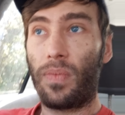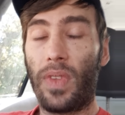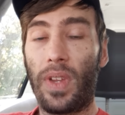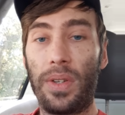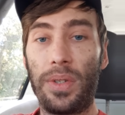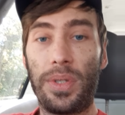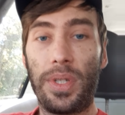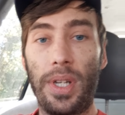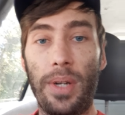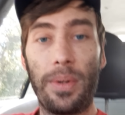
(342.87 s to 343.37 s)

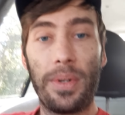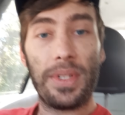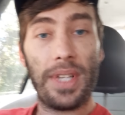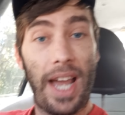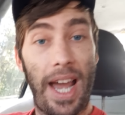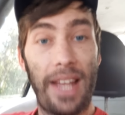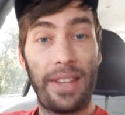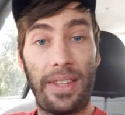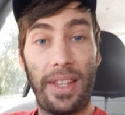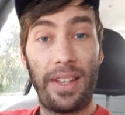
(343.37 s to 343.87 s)
She was
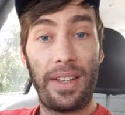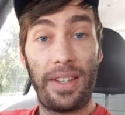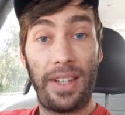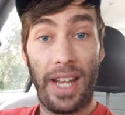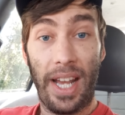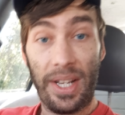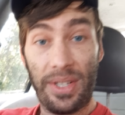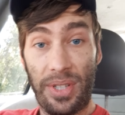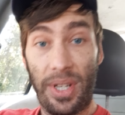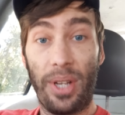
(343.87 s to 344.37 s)
at the
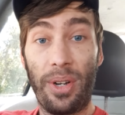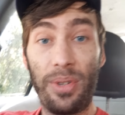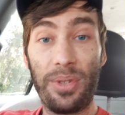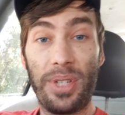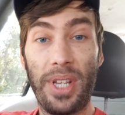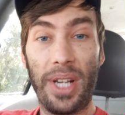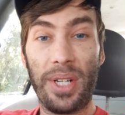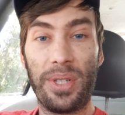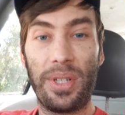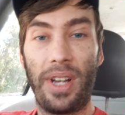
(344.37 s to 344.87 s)
next
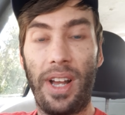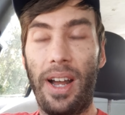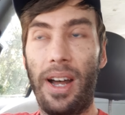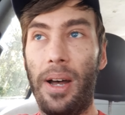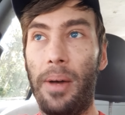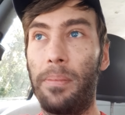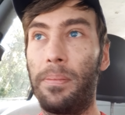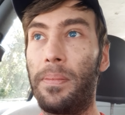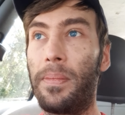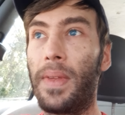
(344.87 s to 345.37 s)
intersection
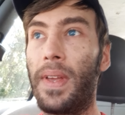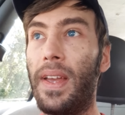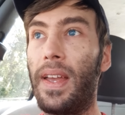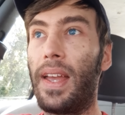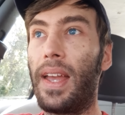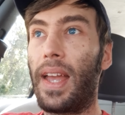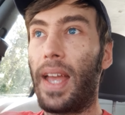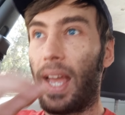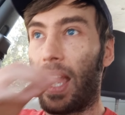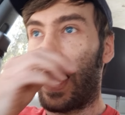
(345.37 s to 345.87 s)
up,
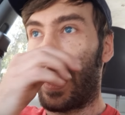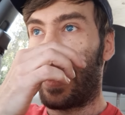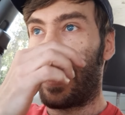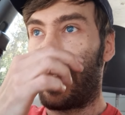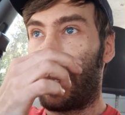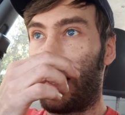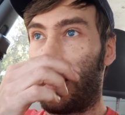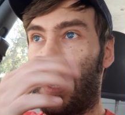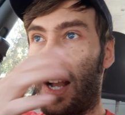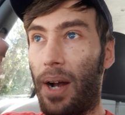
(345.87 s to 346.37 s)
and
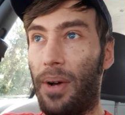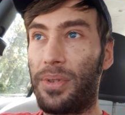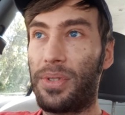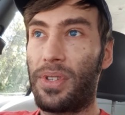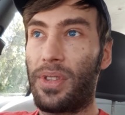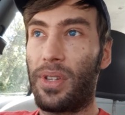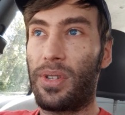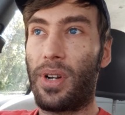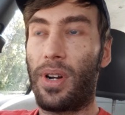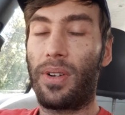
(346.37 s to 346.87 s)
I was
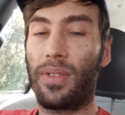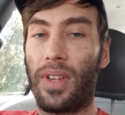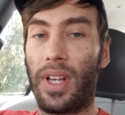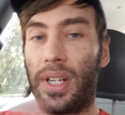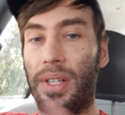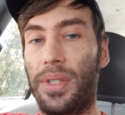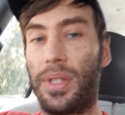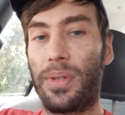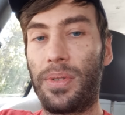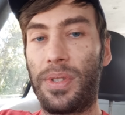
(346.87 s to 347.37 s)
in the turn
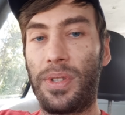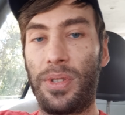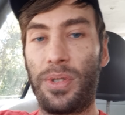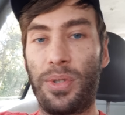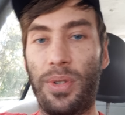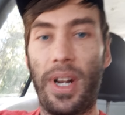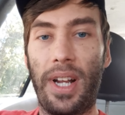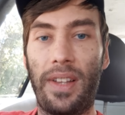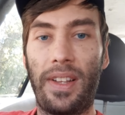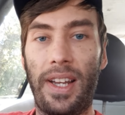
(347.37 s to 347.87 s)
lane, she was in the
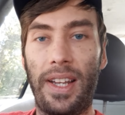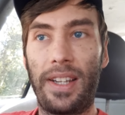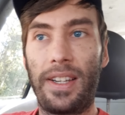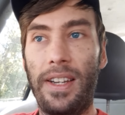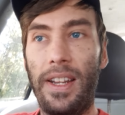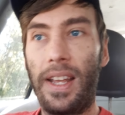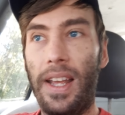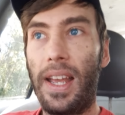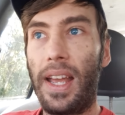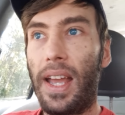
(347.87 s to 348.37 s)
straight lane,
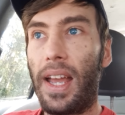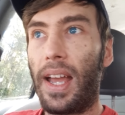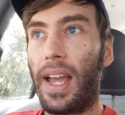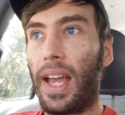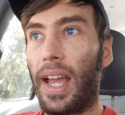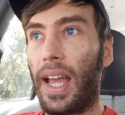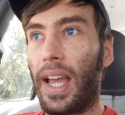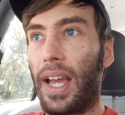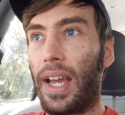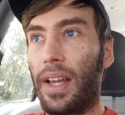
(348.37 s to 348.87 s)

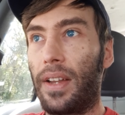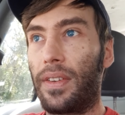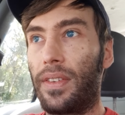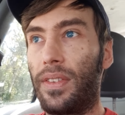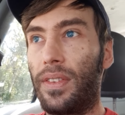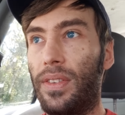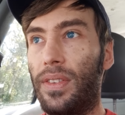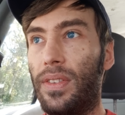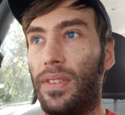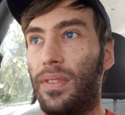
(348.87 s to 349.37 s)
and
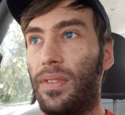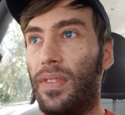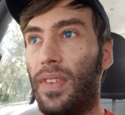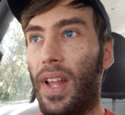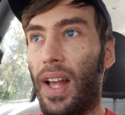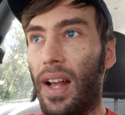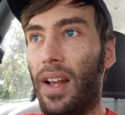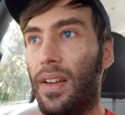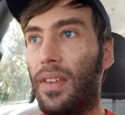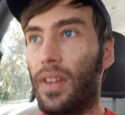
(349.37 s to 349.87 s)

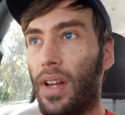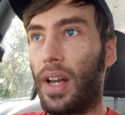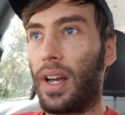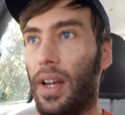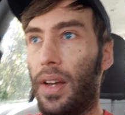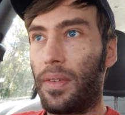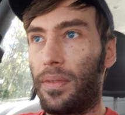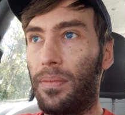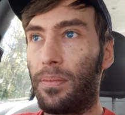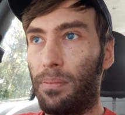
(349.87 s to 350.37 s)

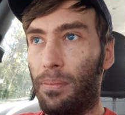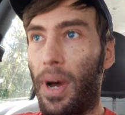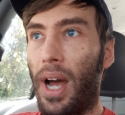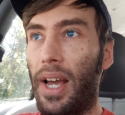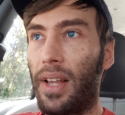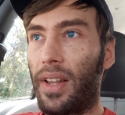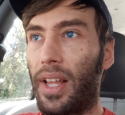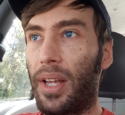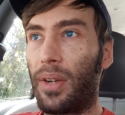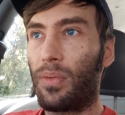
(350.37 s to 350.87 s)

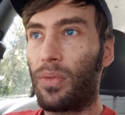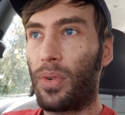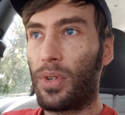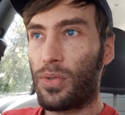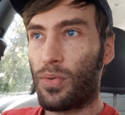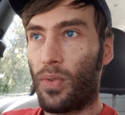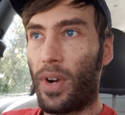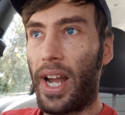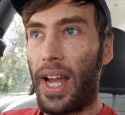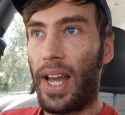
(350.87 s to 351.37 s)
my lane
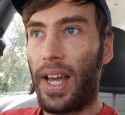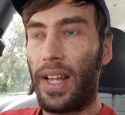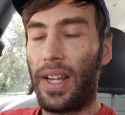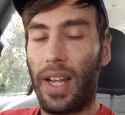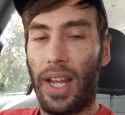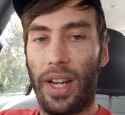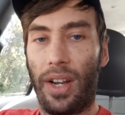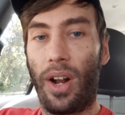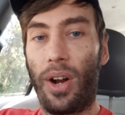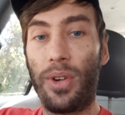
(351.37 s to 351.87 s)
was red
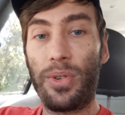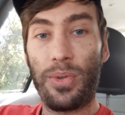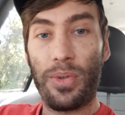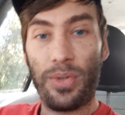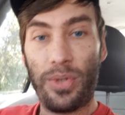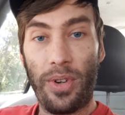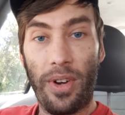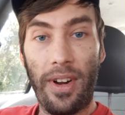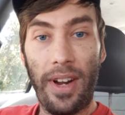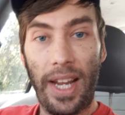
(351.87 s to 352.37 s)
and hers was
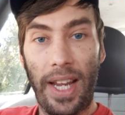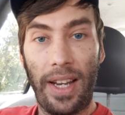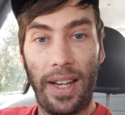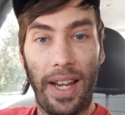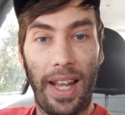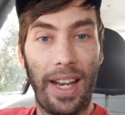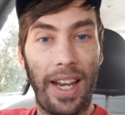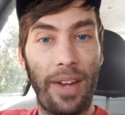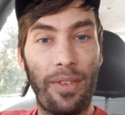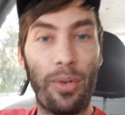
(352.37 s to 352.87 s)
green,
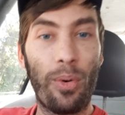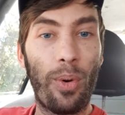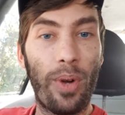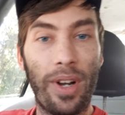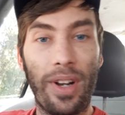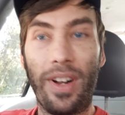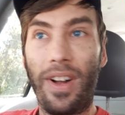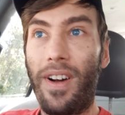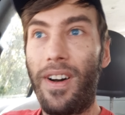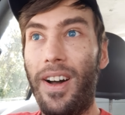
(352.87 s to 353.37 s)
and everyone
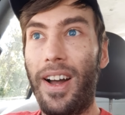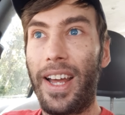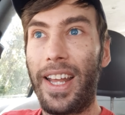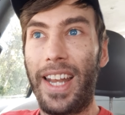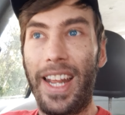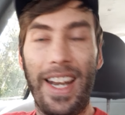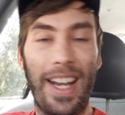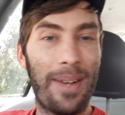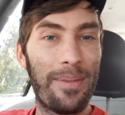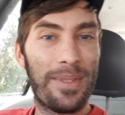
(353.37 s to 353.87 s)
had gone,
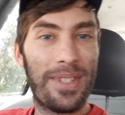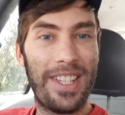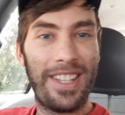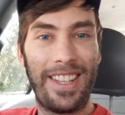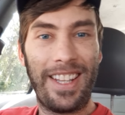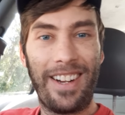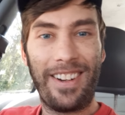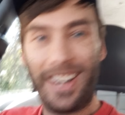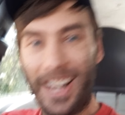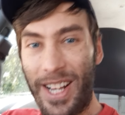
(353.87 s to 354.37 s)
and I'm sitting
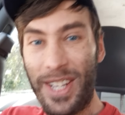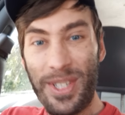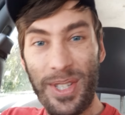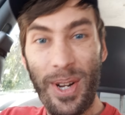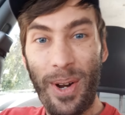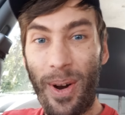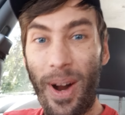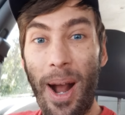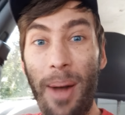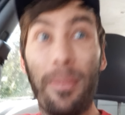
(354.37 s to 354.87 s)
there next to
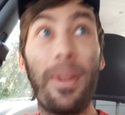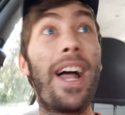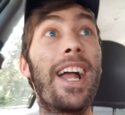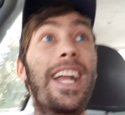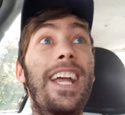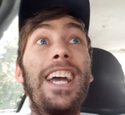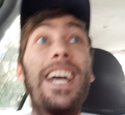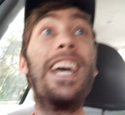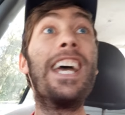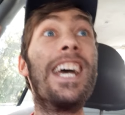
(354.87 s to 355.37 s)
her. I'm
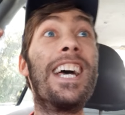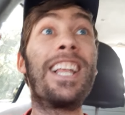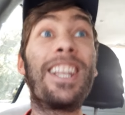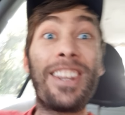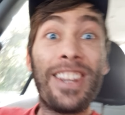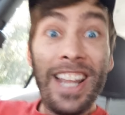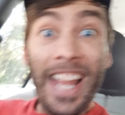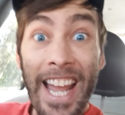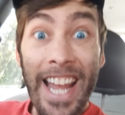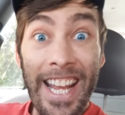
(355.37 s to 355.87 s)
like,
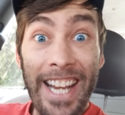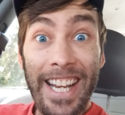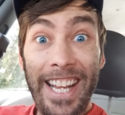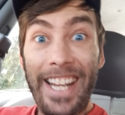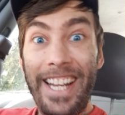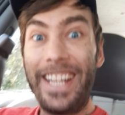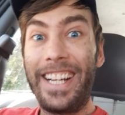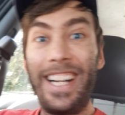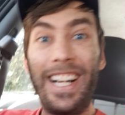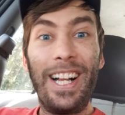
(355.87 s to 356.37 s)

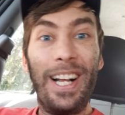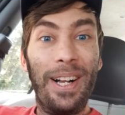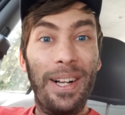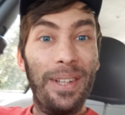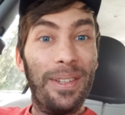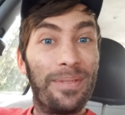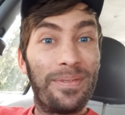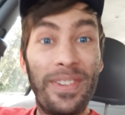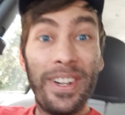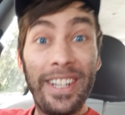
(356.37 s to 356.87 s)
lady,
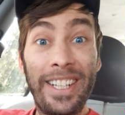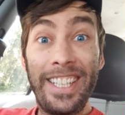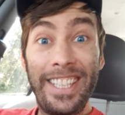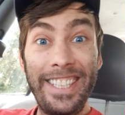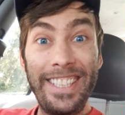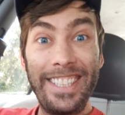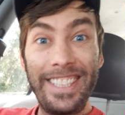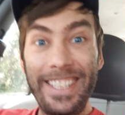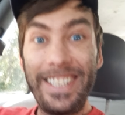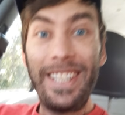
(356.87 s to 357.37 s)

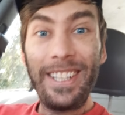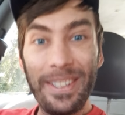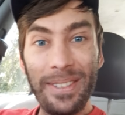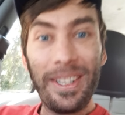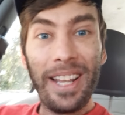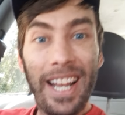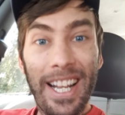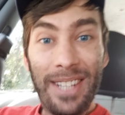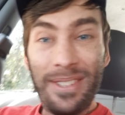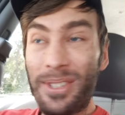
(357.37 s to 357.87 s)
fucking the
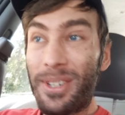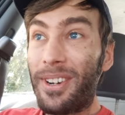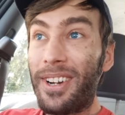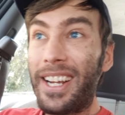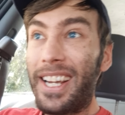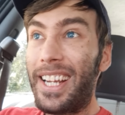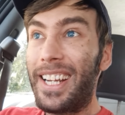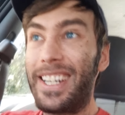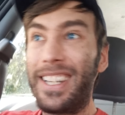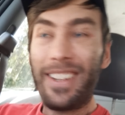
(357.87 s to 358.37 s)
light's
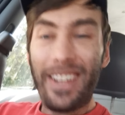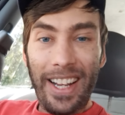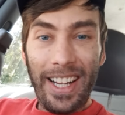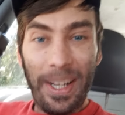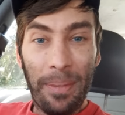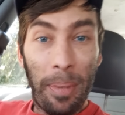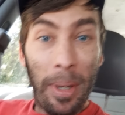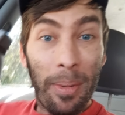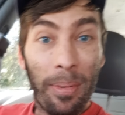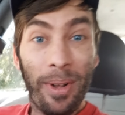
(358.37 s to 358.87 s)
green,
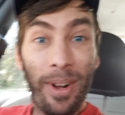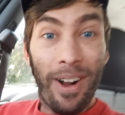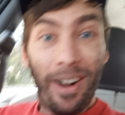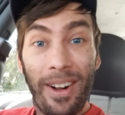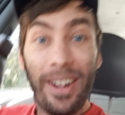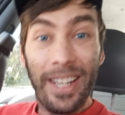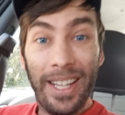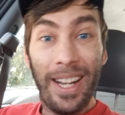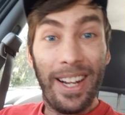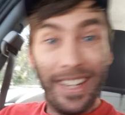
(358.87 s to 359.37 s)
like, people are
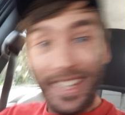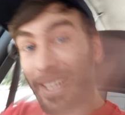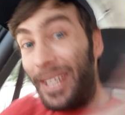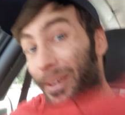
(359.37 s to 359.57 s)
honking at you,